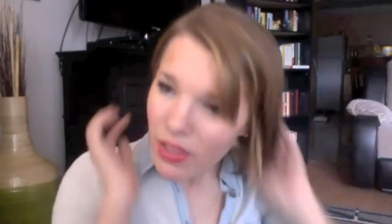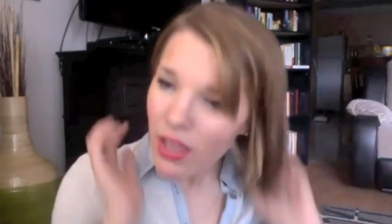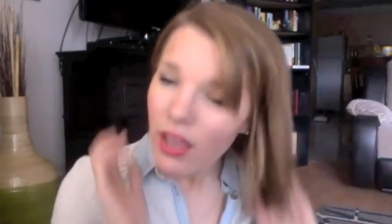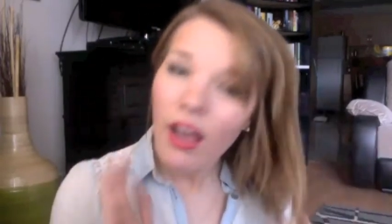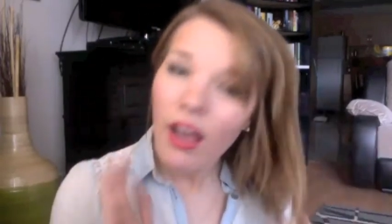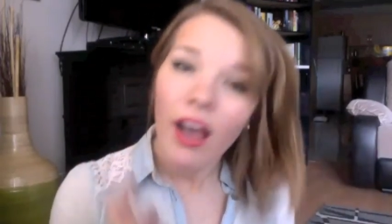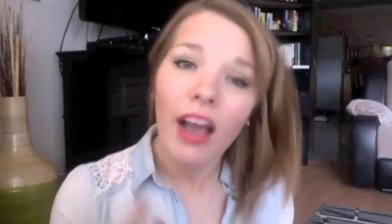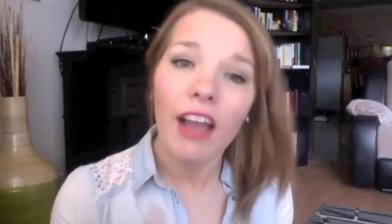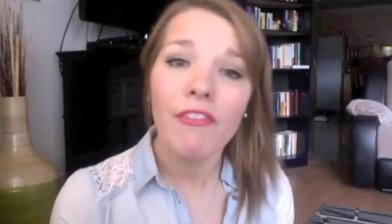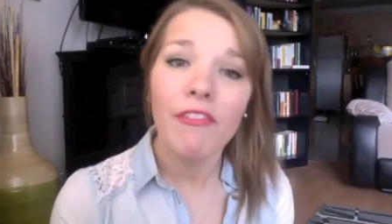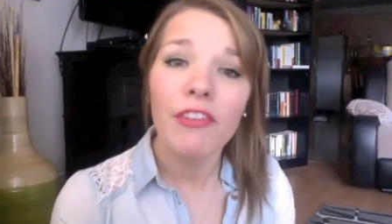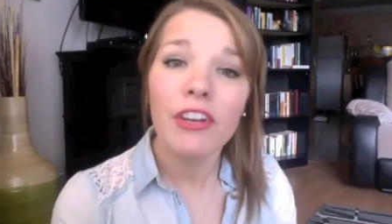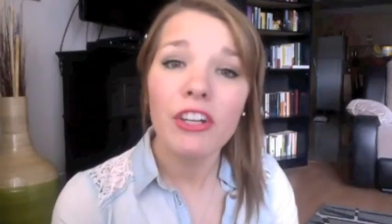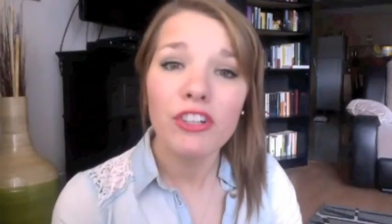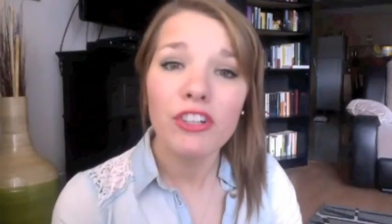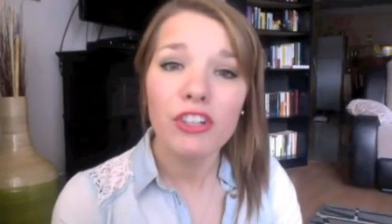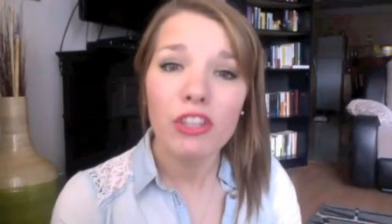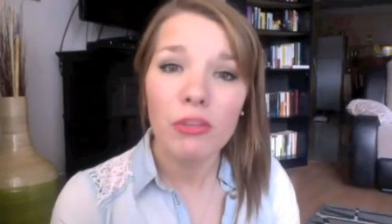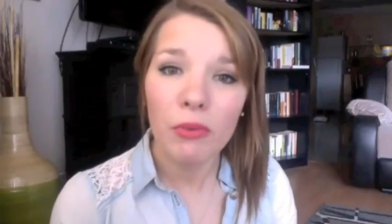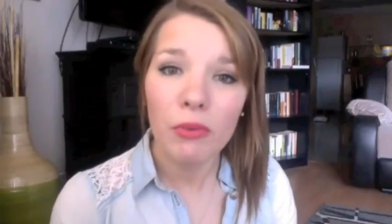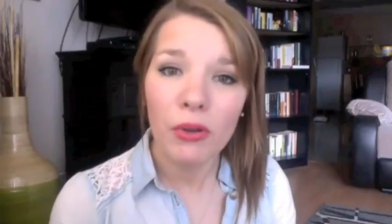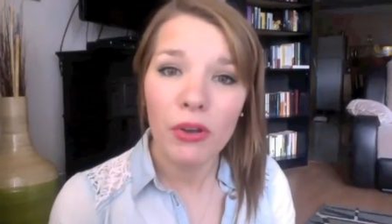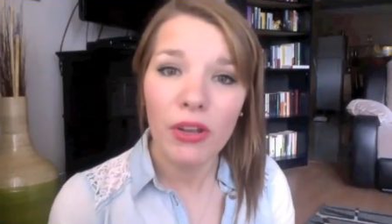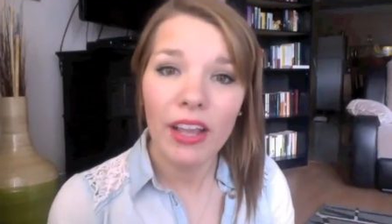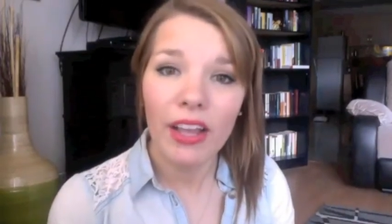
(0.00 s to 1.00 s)
I finished
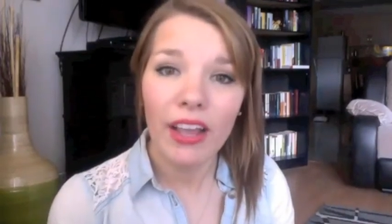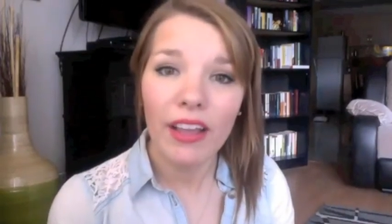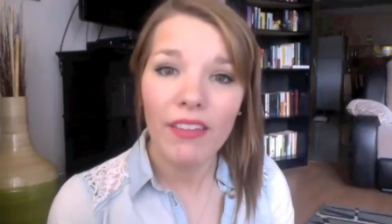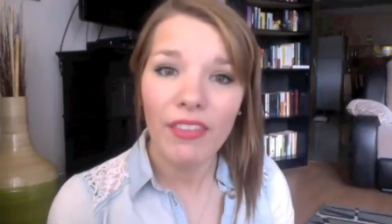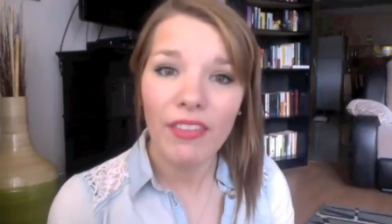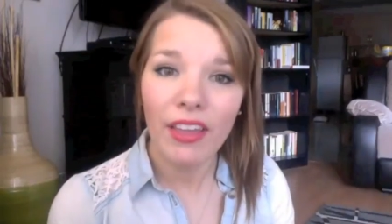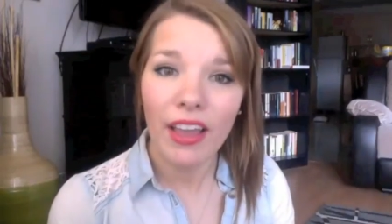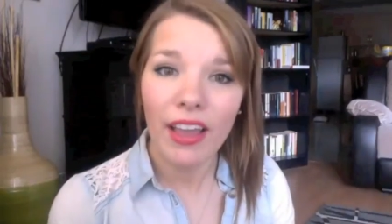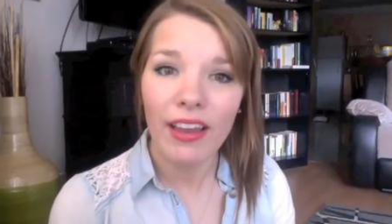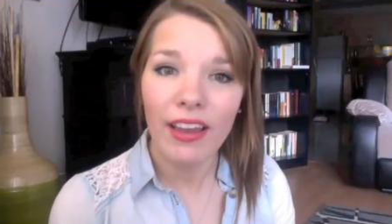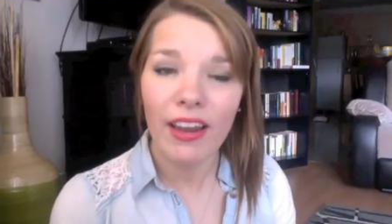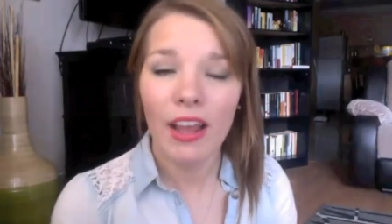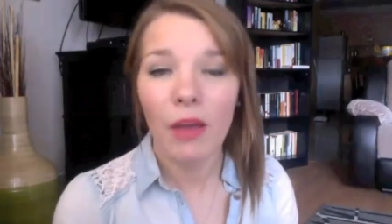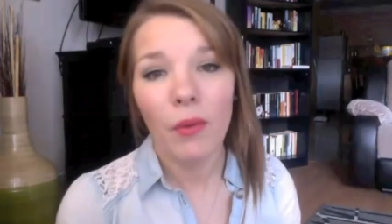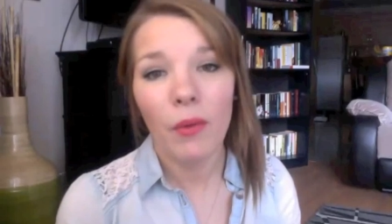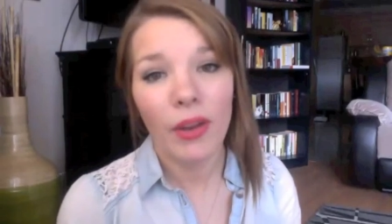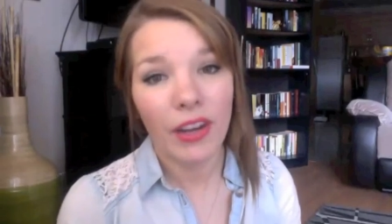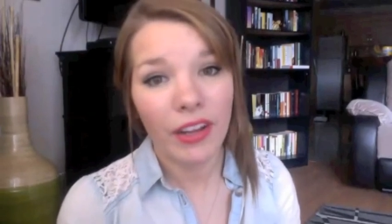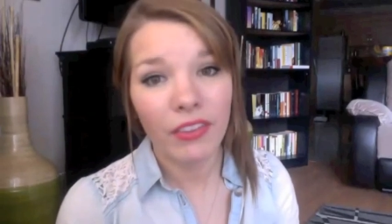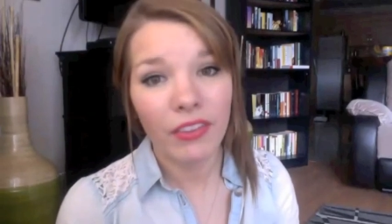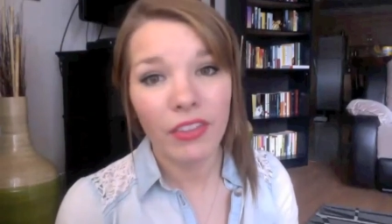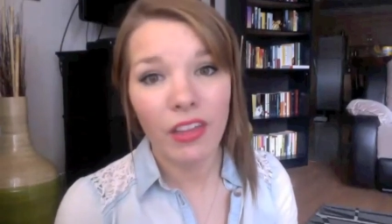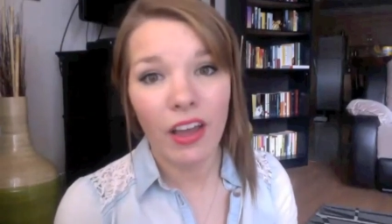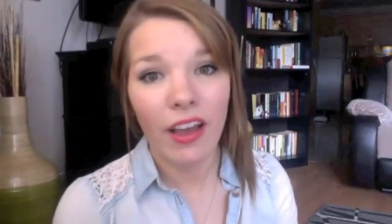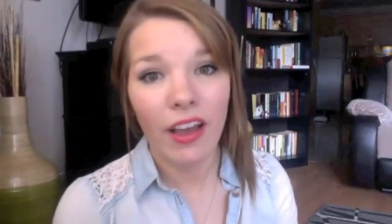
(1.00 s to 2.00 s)
the book and then I
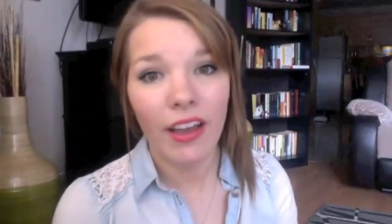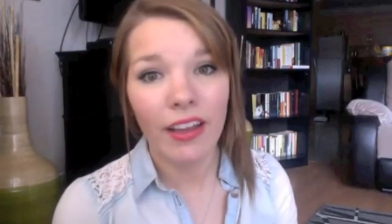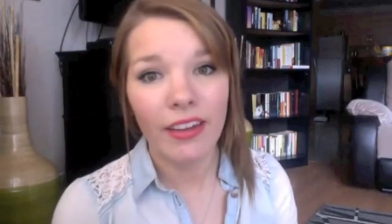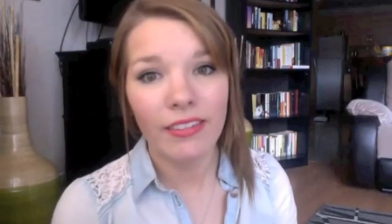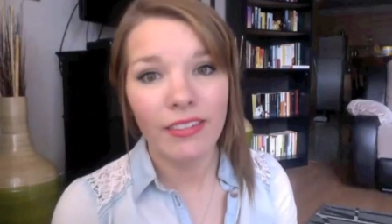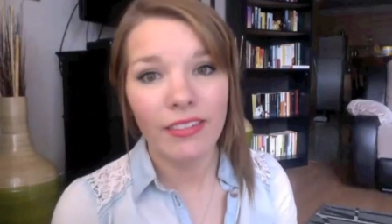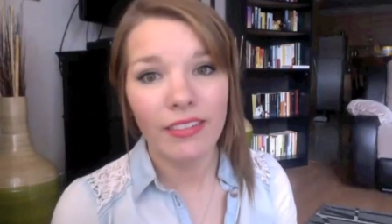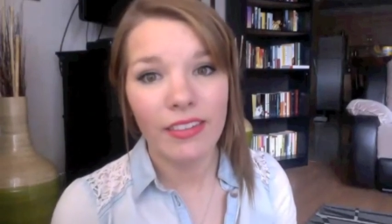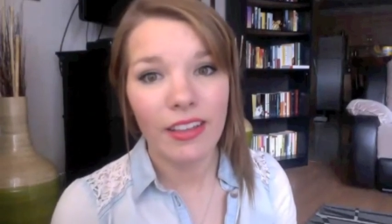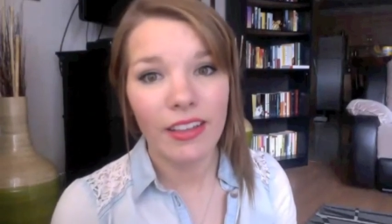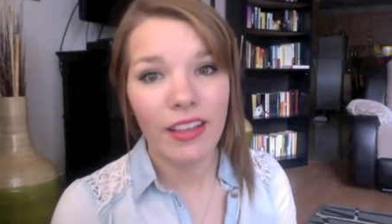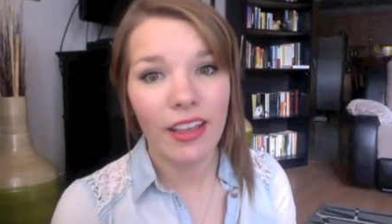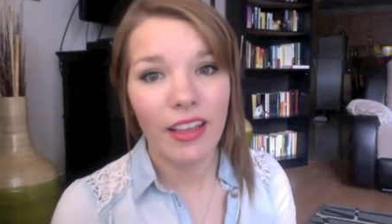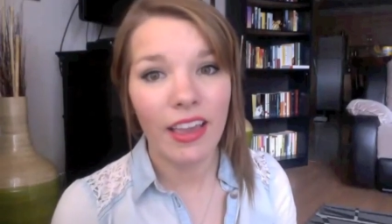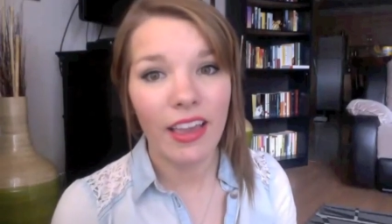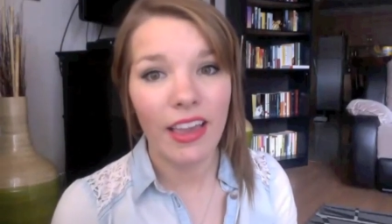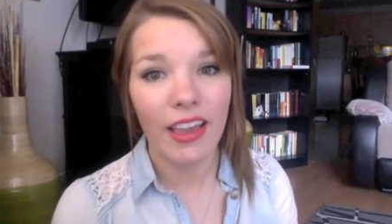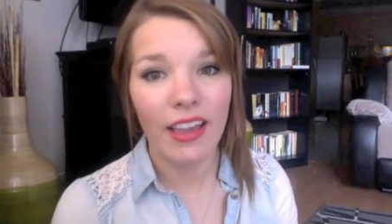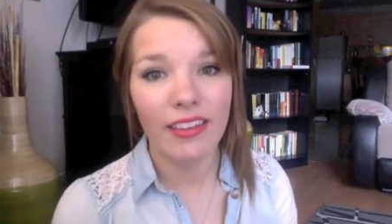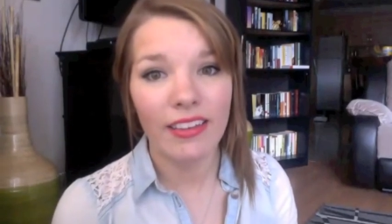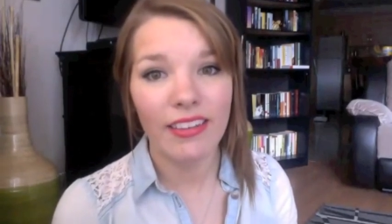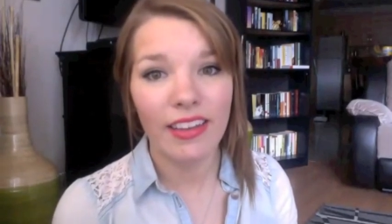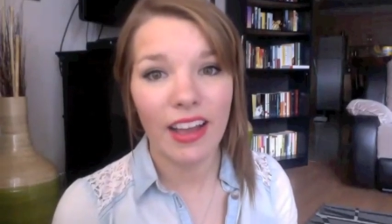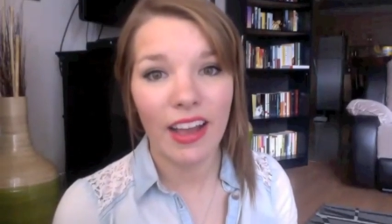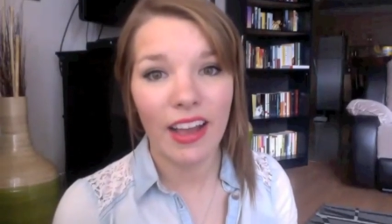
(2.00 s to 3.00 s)
went online
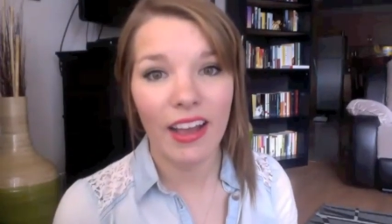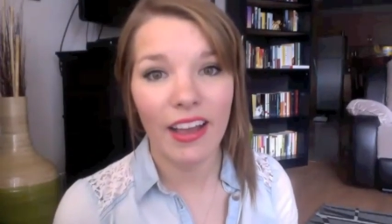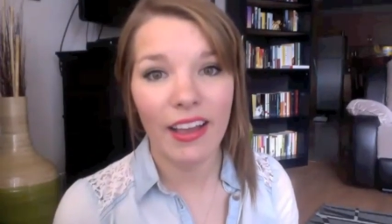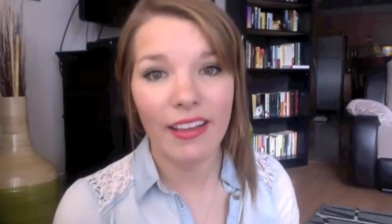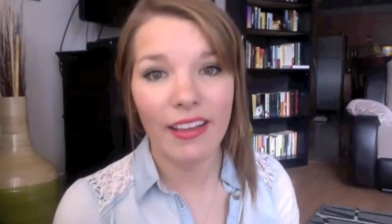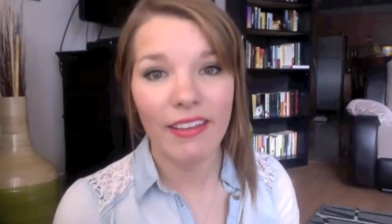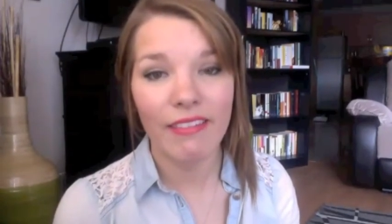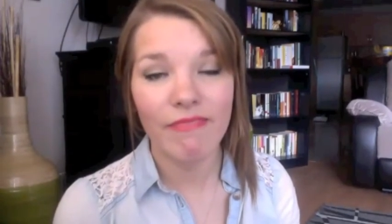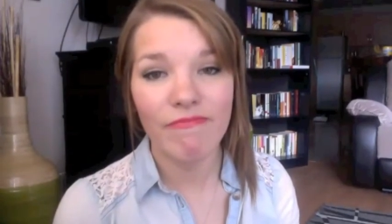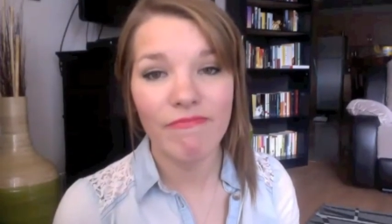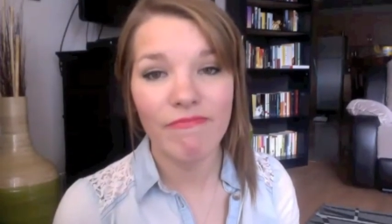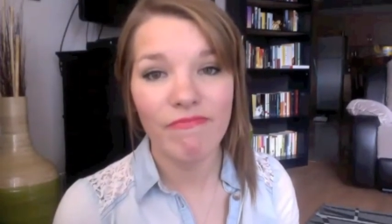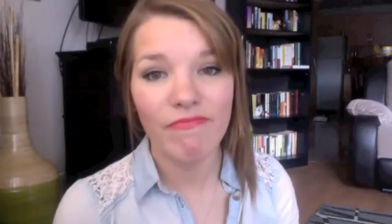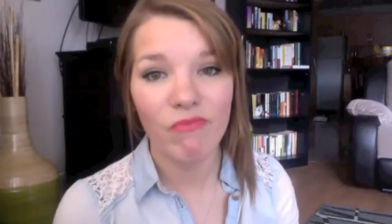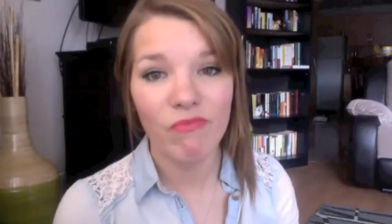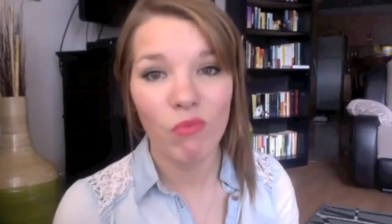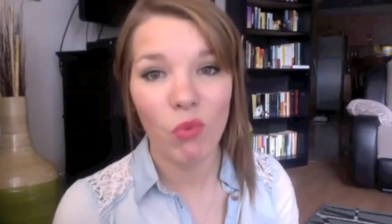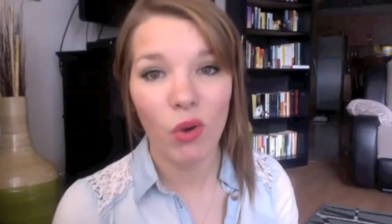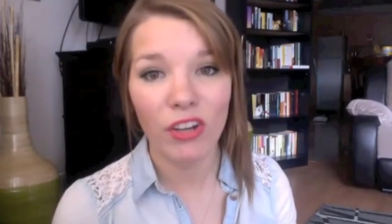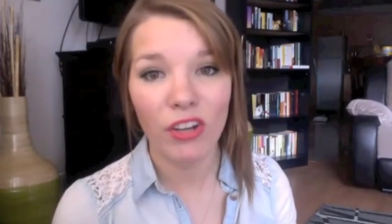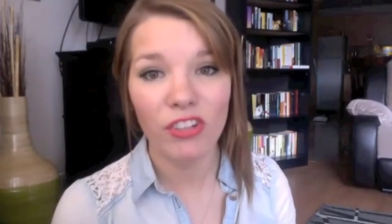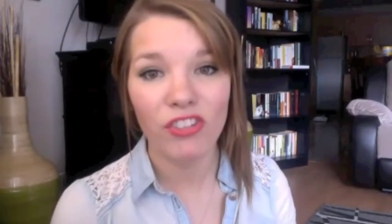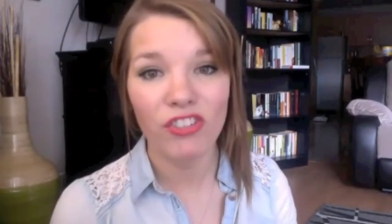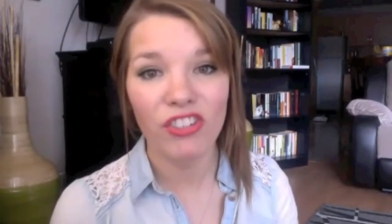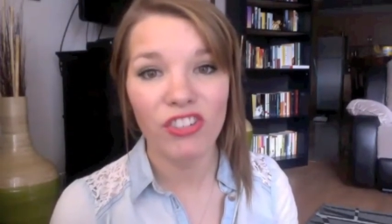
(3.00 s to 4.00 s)
and I
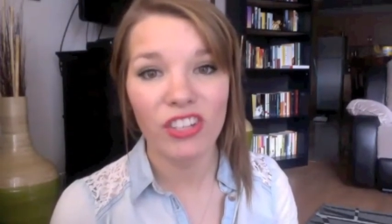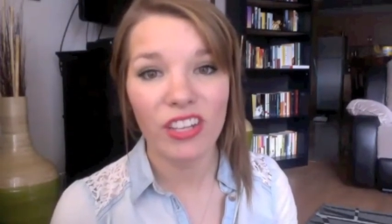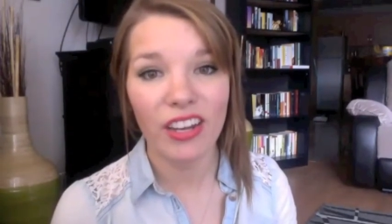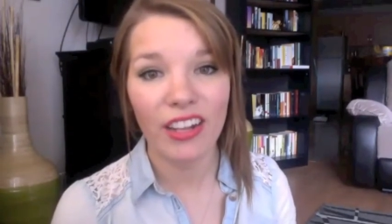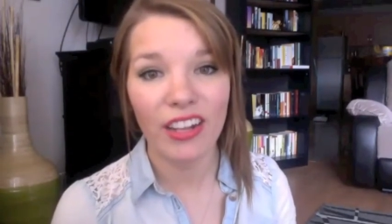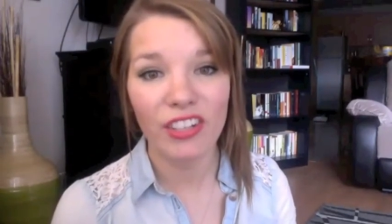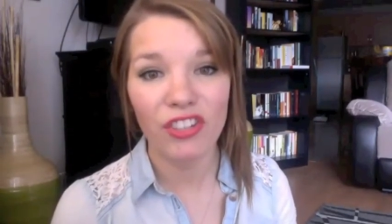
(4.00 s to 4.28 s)
watched it.